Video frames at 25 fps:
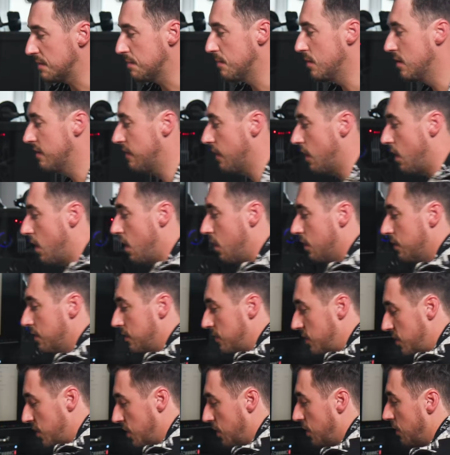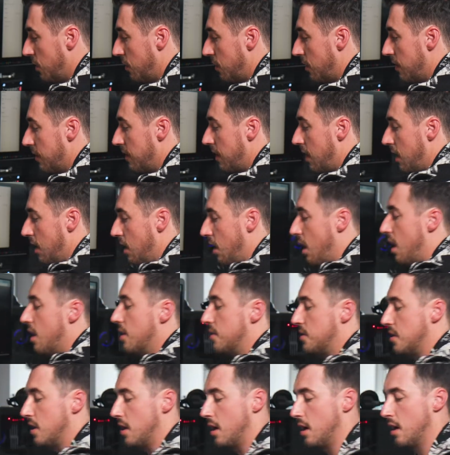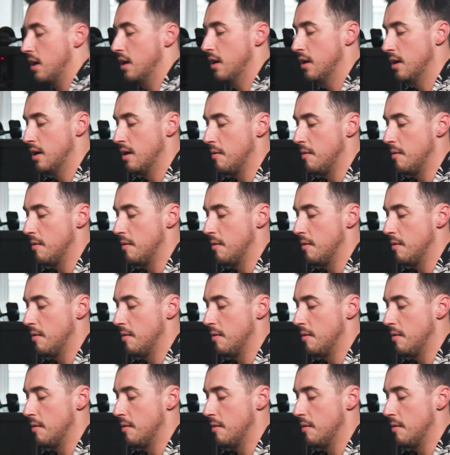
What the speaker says: move on to the larger,